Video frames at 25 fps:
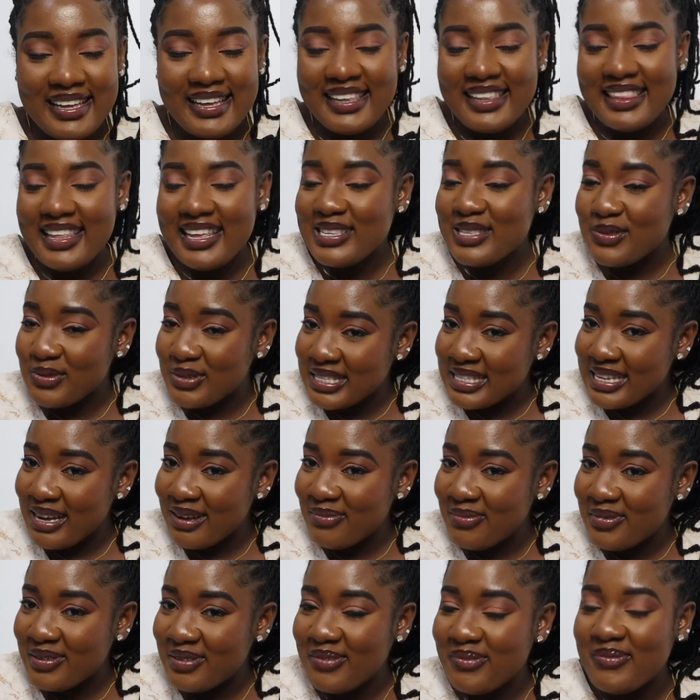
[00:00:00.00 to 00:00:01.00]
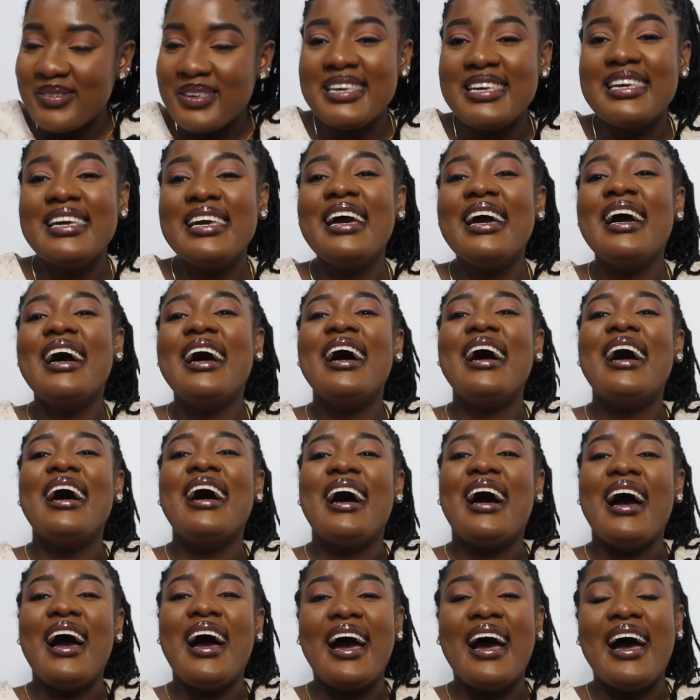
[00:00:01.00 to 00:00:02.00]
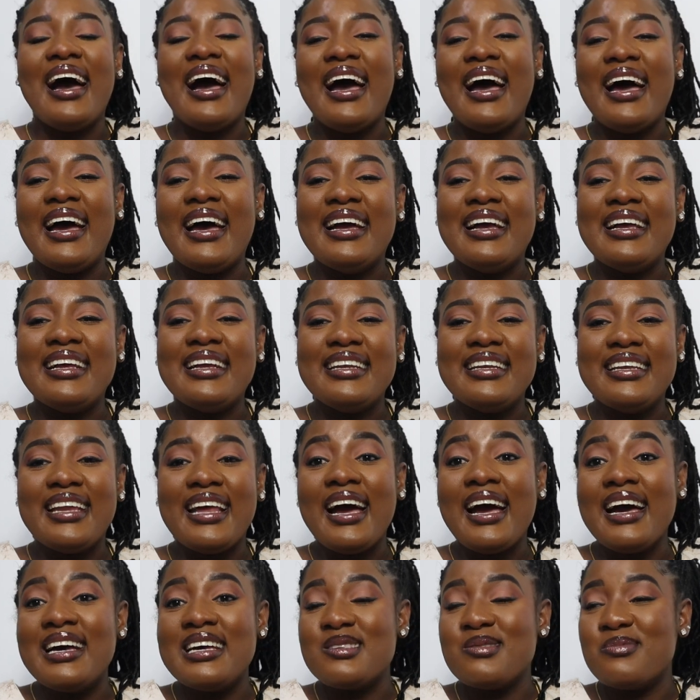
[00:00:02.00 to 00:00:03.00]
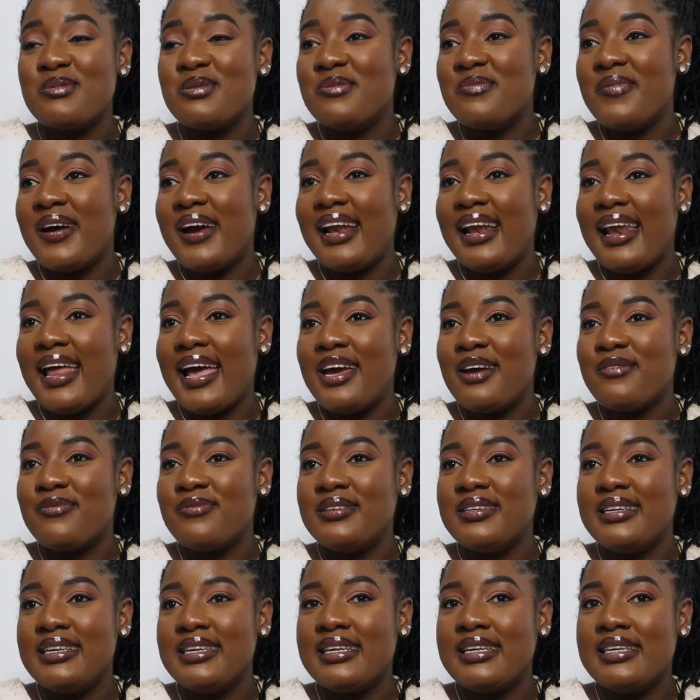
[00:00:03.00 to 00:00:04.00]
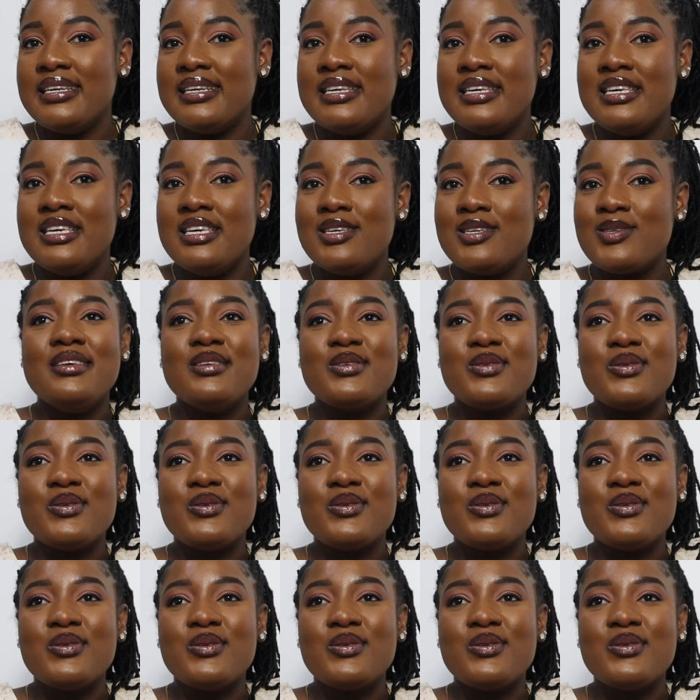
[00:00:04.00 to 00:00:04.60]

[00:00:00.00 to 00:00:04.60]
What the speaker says: That's what's up with me, and that has been my life lately.